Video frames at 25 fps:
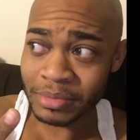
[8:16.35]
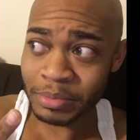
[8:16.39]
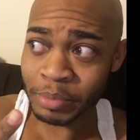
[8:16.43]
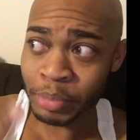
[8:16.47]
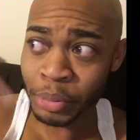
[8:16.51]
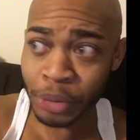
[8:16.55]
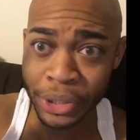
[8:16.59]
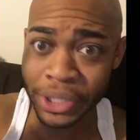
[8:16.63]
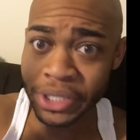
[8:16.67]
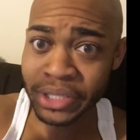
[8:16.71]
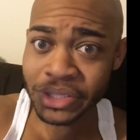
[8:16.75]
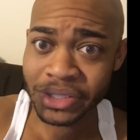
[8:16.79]

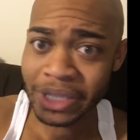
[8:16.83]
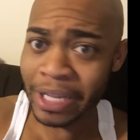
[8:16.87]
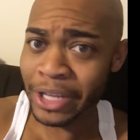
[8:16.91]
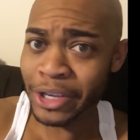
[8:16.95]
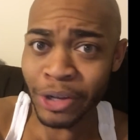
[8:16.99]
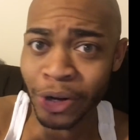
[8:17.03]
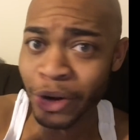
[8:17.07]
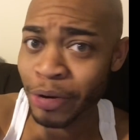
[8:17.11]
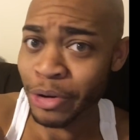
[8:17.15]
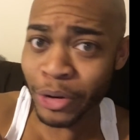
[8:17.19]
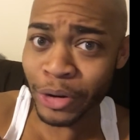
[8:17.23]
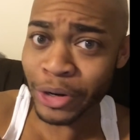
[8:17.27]
preach like
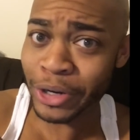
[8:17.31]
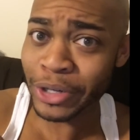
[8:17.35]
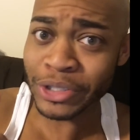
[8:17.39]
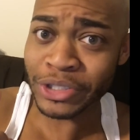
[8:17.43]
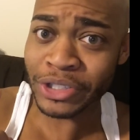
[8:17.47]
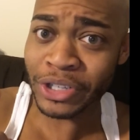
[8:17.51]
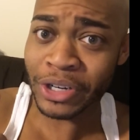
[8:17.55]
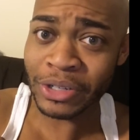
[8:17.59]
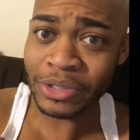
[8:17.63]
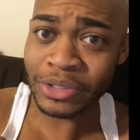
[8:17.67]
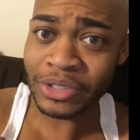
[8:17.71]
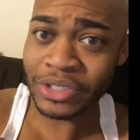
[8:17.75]
you don't go to her
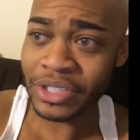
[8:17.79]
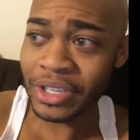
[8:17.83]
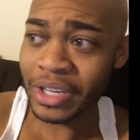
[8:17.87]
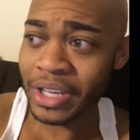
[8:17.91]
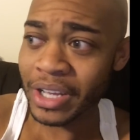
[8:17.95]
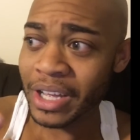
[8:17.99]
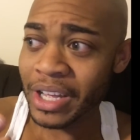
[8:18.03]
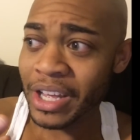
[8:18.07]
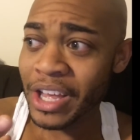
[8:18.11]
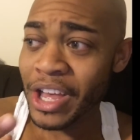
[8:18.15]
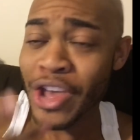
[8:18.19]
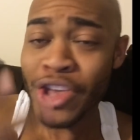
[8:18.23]
church
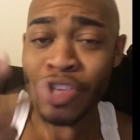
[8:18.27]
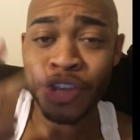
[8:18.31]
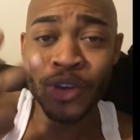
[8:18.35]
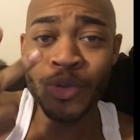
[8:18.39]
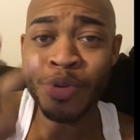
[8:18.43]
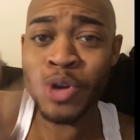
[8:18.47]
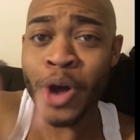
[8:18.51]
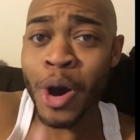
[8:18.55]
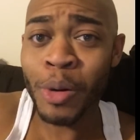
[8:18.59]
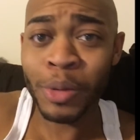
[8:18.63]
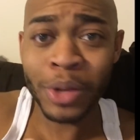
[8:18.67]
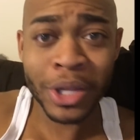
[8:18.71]
you
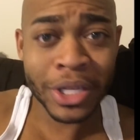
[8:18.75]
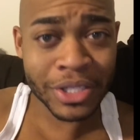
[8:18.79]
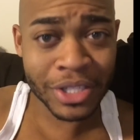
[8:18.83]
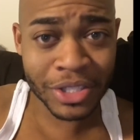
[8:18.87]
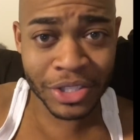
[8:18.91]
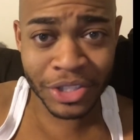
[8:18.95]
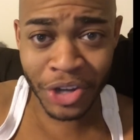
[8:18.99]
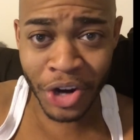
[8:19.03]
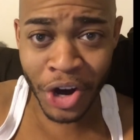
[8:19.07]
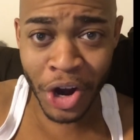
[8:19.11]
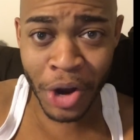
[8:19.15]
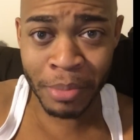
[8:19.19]
don't listen
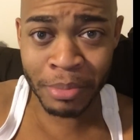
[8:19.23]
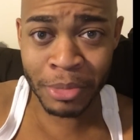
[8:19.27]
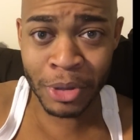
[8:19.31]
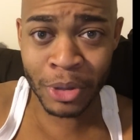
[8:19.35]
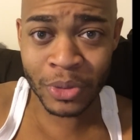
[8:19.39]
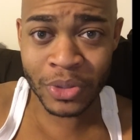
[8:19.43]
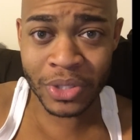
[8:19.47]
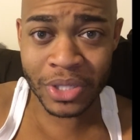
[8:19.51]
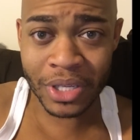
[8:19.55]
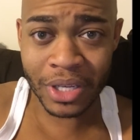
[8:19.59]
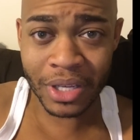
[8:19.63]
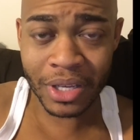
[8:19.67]
to her
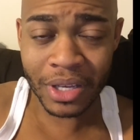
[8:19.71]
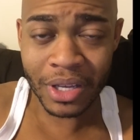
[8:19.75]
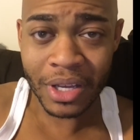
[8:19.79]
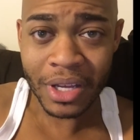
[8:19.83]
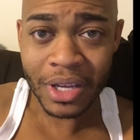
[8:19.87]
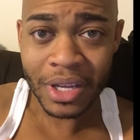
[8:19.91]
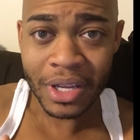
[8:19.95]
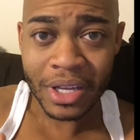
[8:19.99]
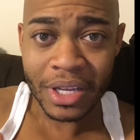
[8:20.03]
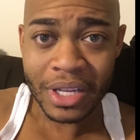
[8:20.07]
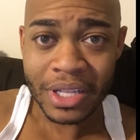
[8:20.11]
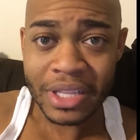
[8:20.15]
music
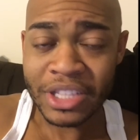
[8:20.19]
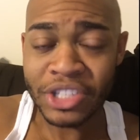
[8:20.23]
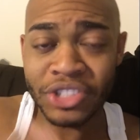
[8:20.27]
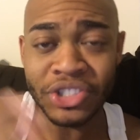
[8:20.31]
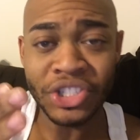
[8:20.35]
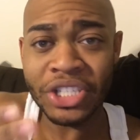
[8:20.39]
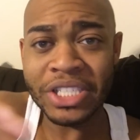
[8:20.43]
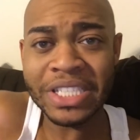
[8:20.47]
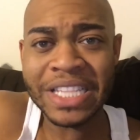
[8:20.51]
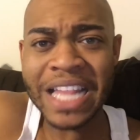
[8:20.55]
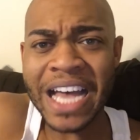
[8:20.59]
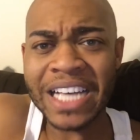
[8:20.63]

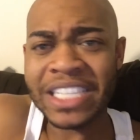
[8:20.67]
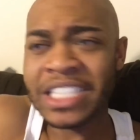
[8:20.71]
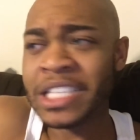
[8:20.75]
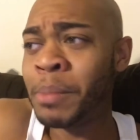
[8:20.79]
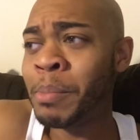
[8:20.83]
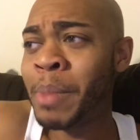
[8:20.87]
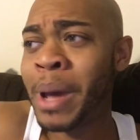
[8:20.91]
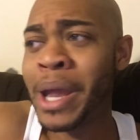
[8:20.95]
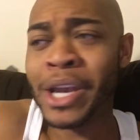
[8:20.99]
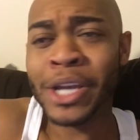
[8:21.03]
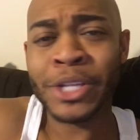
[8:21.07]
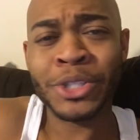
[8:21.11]
she's not
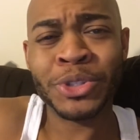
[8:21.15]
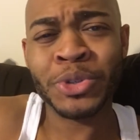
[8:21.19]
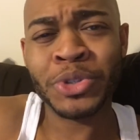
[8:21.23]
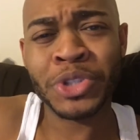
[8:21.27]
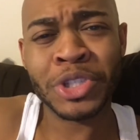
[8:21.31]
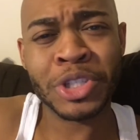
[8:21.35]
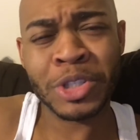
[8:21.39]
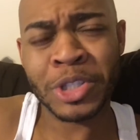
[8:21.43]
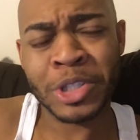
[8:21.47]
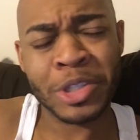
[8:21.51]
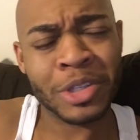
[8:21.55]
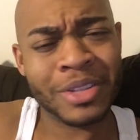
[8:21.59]
somebody that you
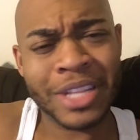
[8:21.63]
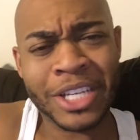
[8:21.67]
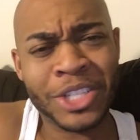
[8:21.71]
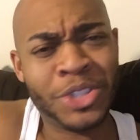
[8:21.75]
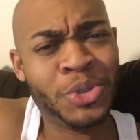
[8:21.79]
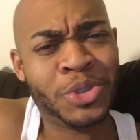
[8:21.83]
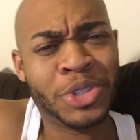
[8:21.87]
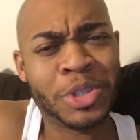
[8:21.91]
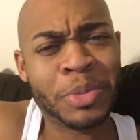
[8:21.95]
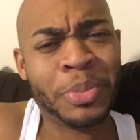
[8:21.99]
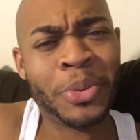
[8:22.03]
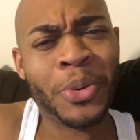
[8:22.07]
that
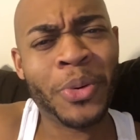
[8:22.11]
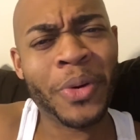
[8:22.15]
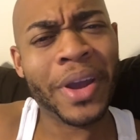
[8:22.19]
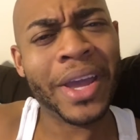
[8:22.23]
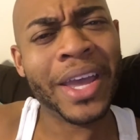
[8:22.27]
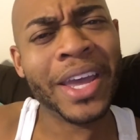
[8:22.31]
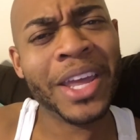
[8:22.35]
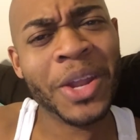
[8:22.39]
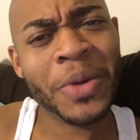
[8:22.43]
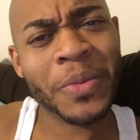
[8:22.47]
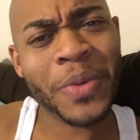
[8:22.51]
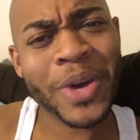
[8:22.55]
you support
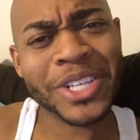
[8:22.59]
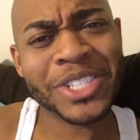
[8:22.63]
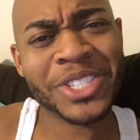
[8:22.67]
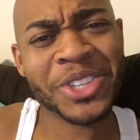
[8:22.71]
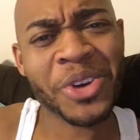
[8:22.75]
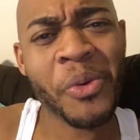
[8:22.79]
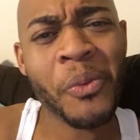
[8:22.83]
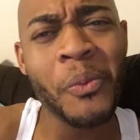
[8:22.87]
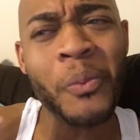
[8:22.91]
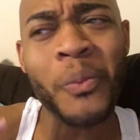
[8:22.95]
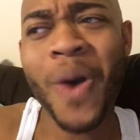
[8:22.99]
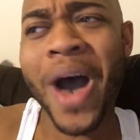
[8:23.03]
anyway
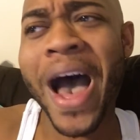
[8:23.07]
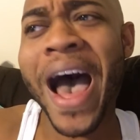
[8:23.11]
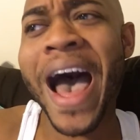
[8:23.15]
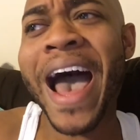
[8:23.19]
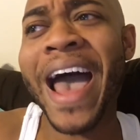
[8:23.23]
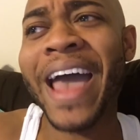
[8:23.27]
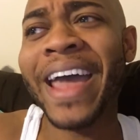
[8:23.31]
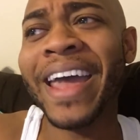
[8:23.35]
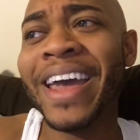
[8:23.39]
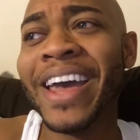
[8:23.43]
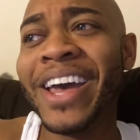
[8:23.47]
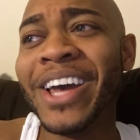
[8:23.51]
so
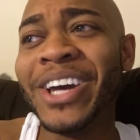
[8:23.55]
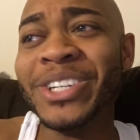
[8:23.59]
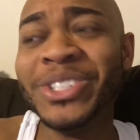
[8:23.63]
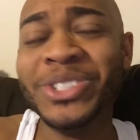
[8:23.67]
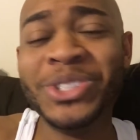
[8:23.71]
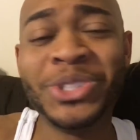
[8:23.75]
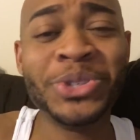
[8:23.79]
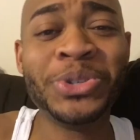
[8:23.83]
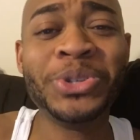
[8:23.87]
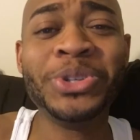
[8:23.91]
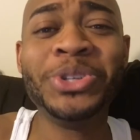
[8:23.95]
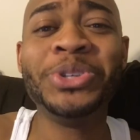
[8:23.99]
why
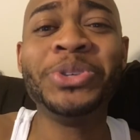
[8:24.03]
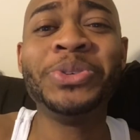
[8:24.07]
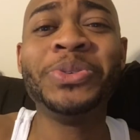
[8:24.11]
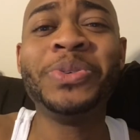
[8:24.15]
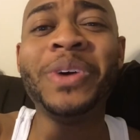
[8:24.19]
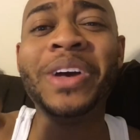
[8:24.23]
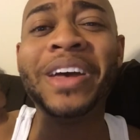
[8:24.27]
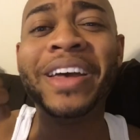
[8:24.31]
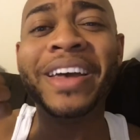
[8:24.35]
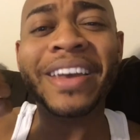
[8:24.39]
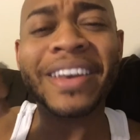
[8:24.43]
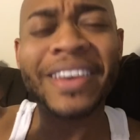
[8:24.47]
do you
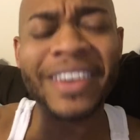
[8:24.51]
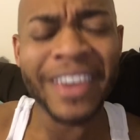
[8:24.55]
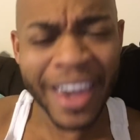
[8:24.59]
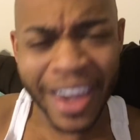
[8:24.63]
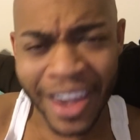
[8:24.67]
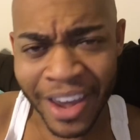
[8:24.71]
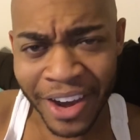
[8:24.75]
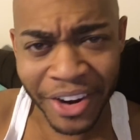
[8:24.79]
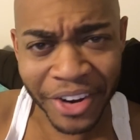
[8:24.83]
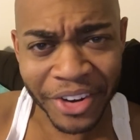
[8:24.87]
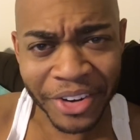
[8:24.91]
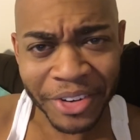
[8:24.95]

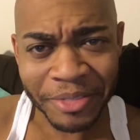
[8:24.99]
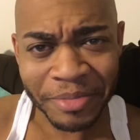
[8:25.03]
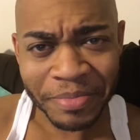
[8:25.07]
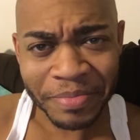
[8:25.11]
care